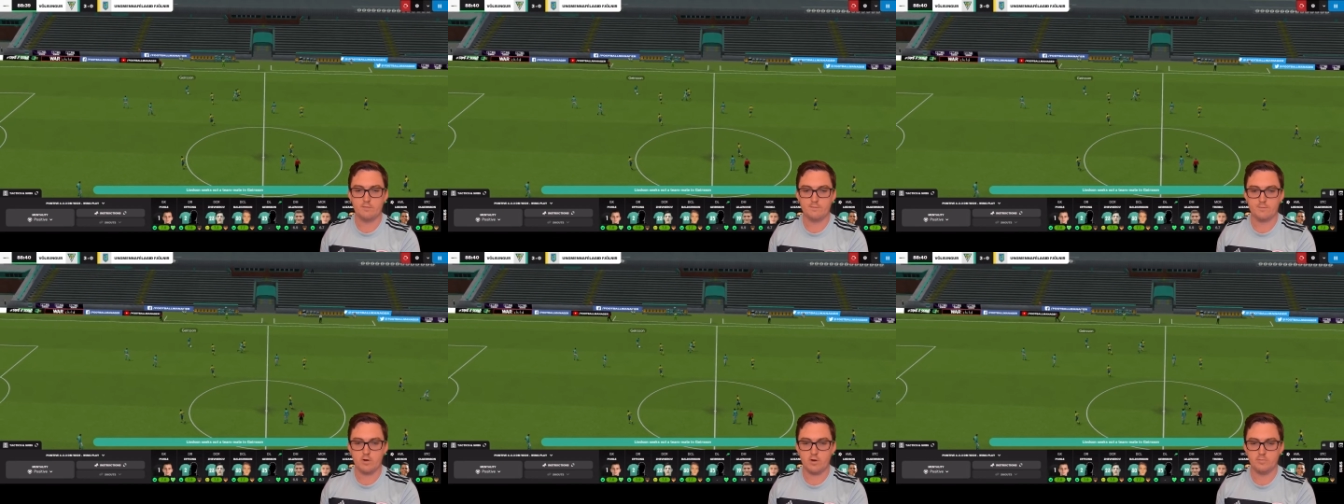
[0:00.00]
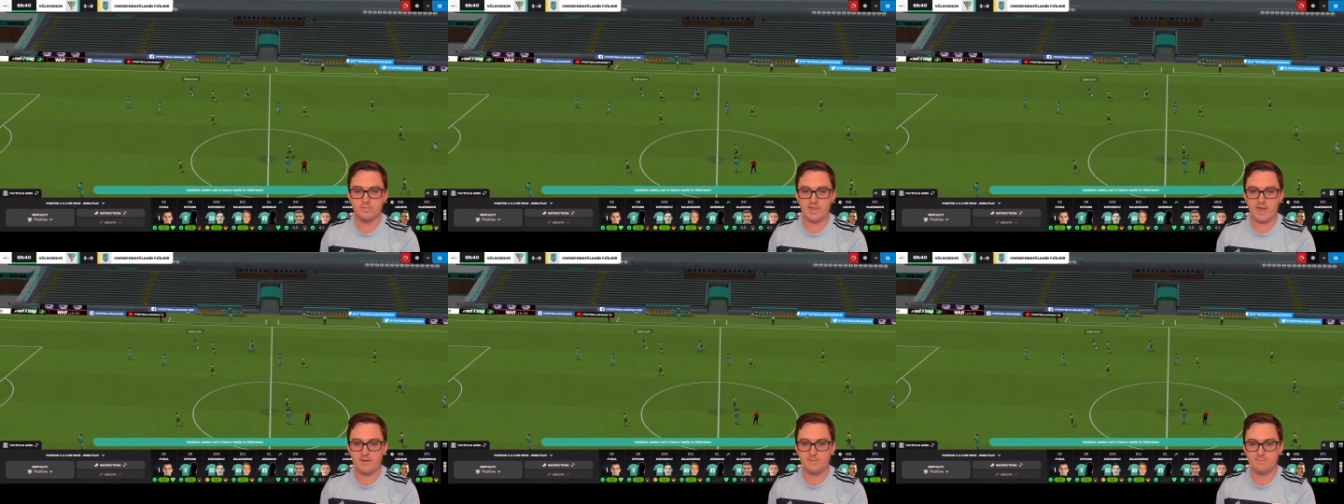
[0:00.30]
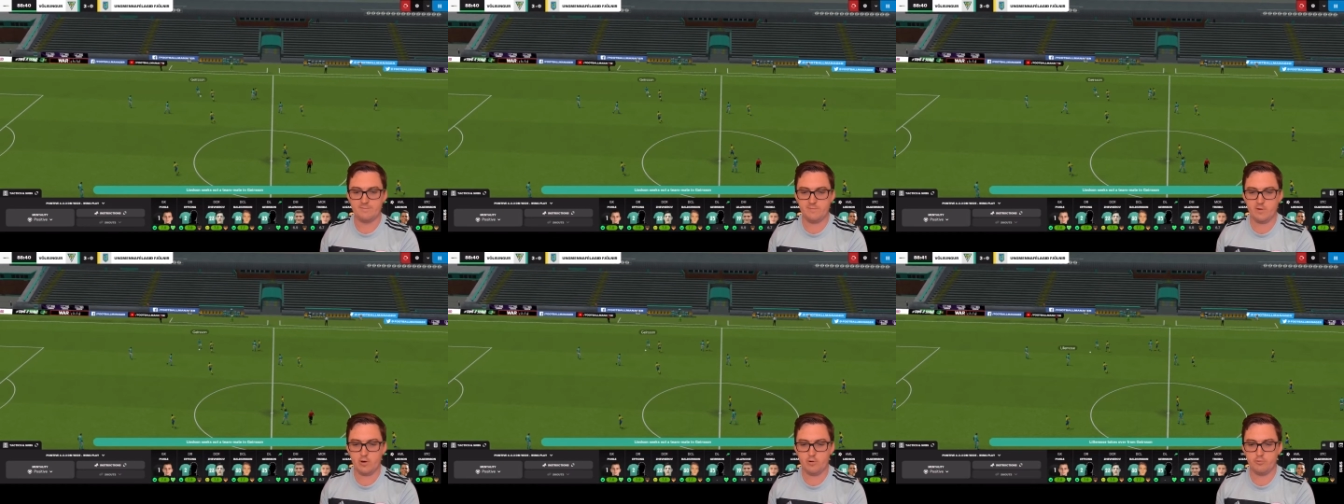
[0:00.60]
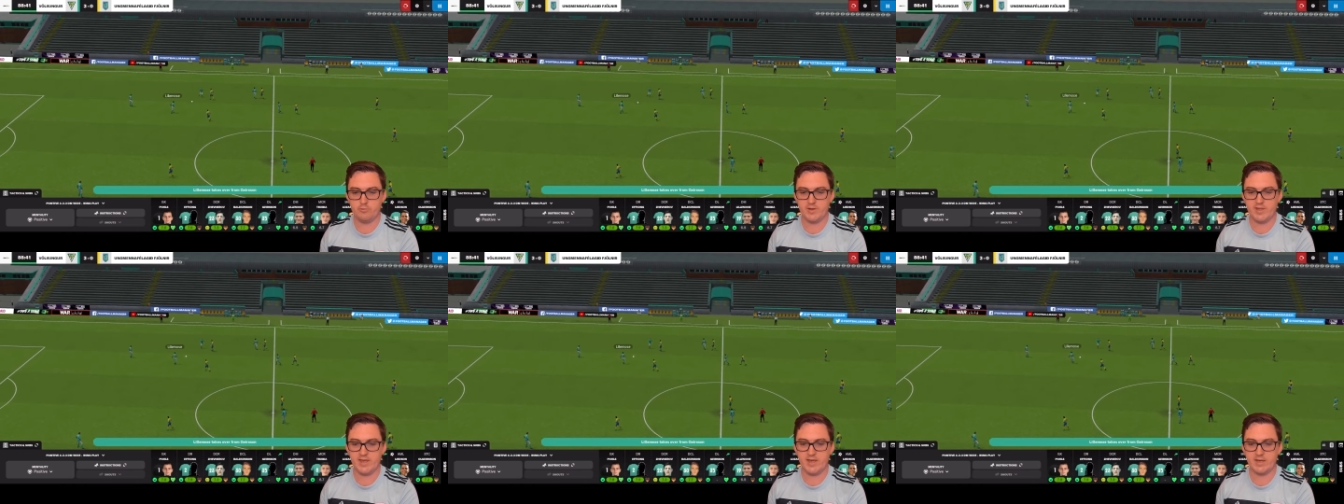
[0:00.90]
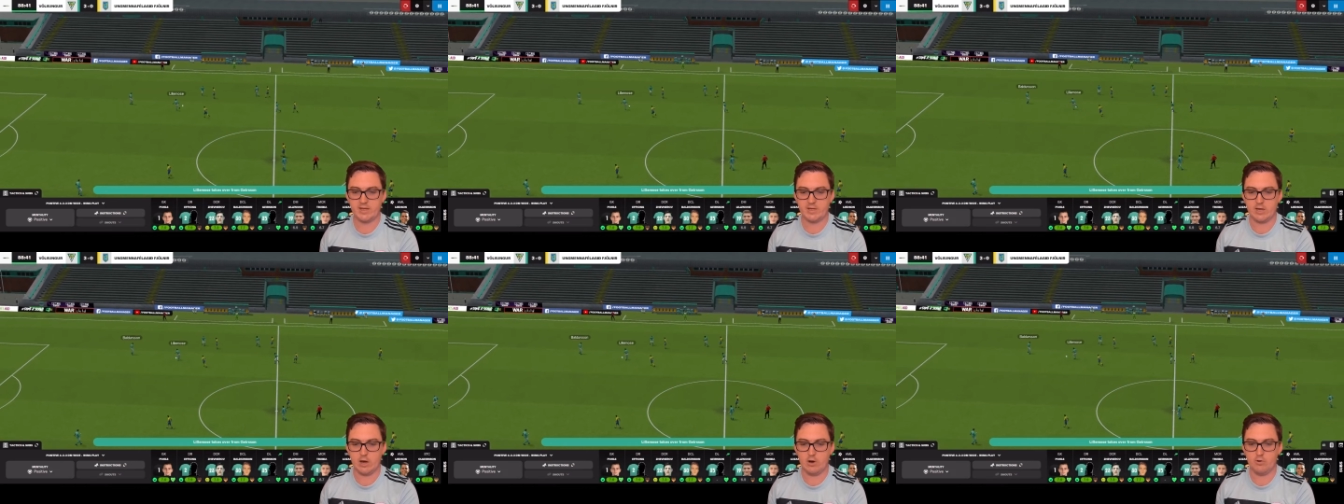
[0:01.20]
from that
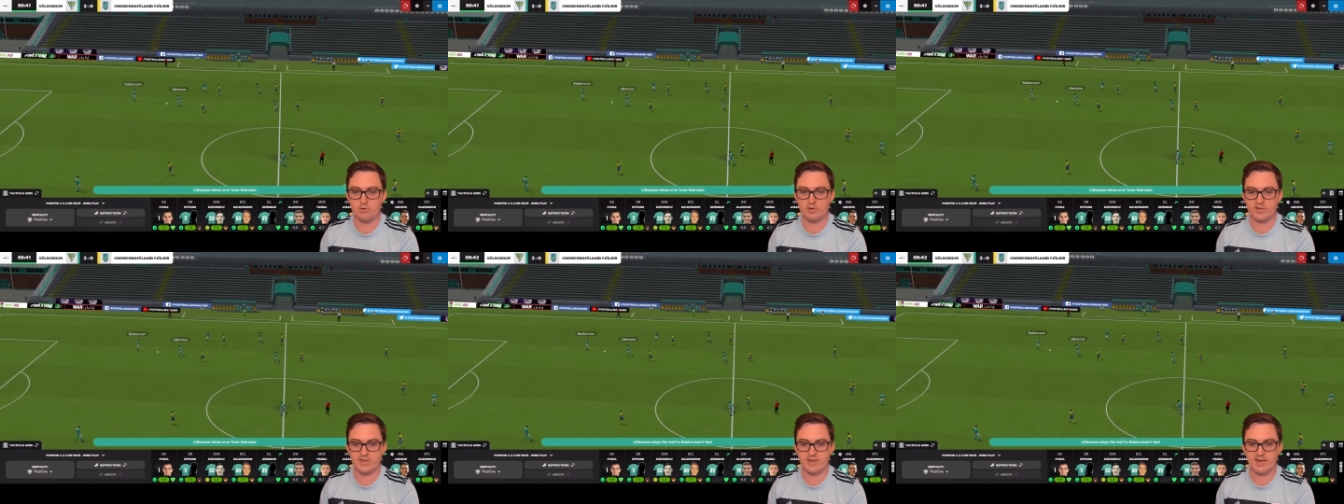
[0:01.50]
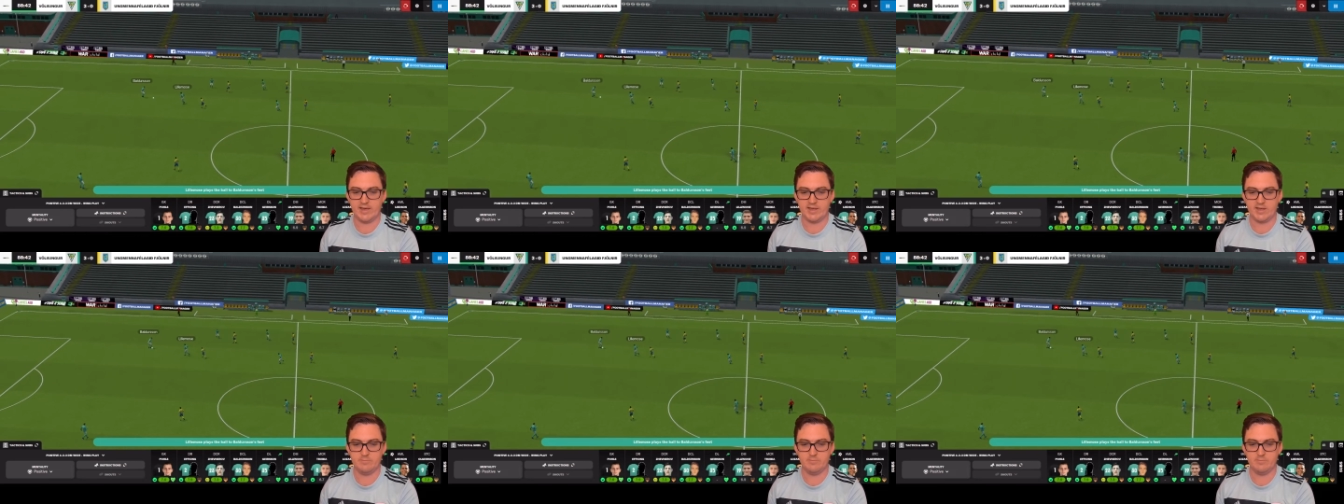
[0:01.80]
Fjölnir goal kick,